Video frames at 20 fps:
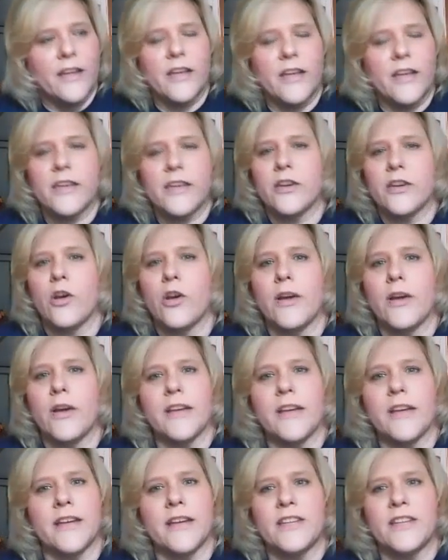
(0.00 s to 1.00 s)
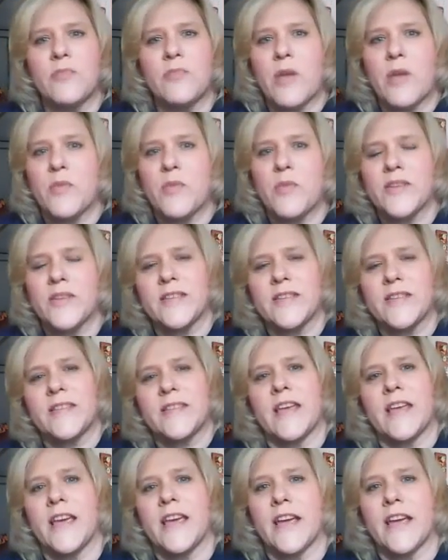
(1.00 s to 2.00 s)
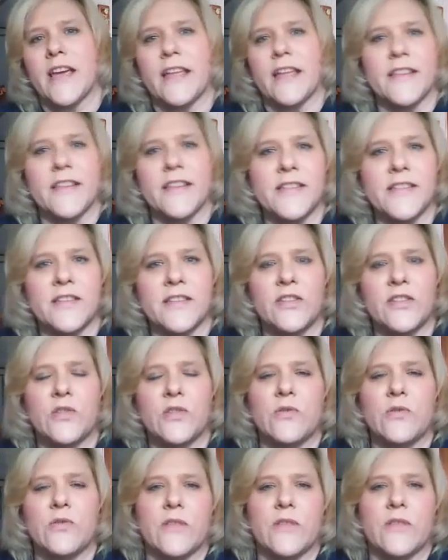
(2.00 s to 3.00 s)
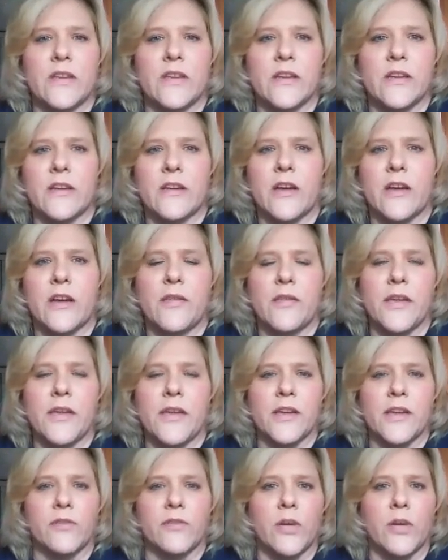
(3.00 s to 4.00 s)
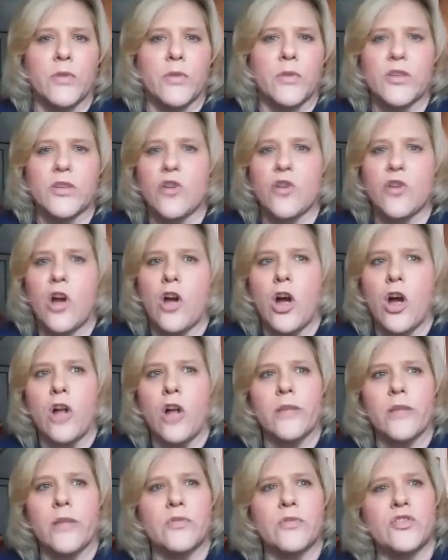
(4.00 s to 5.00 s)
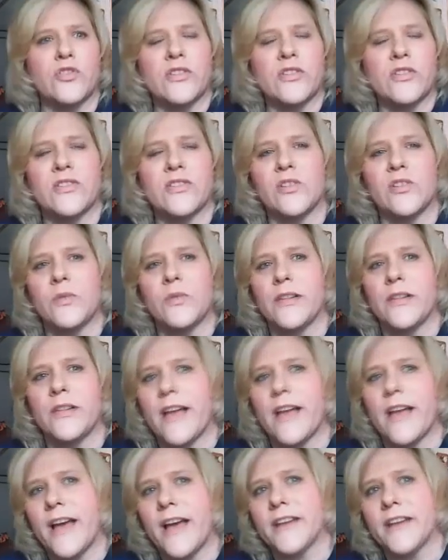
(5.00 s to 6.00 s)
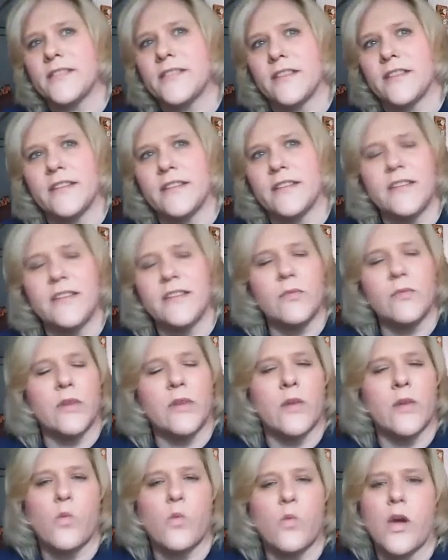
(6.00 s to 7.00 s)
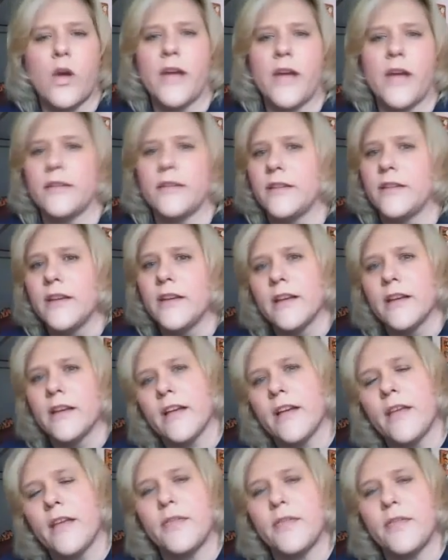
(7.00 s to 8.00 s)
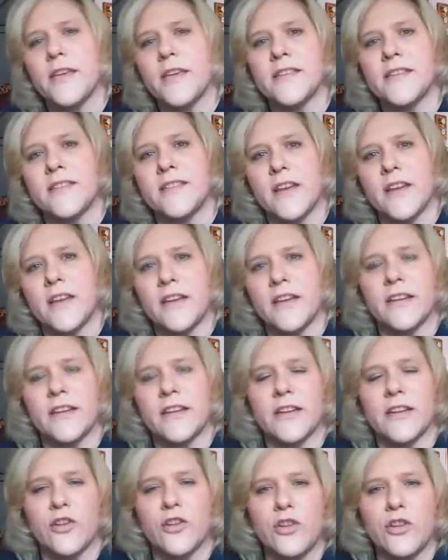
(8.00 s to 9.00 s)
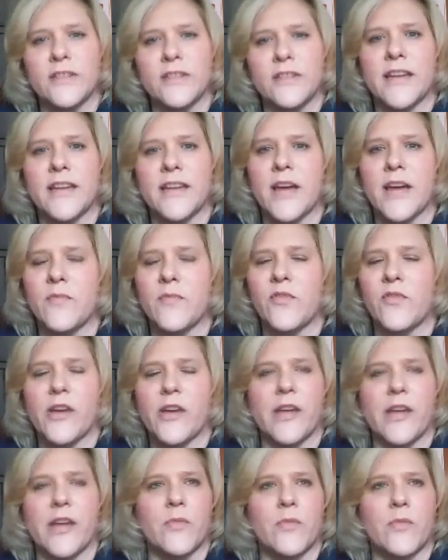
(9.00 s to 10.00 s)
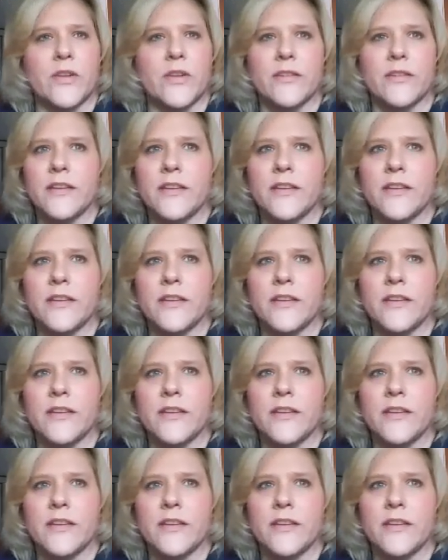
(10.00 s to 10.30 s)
I did my business thing. I listened to the Think and Grow Rich call. It was just so relaxed, and I did what I want and got things done in a good time frame, and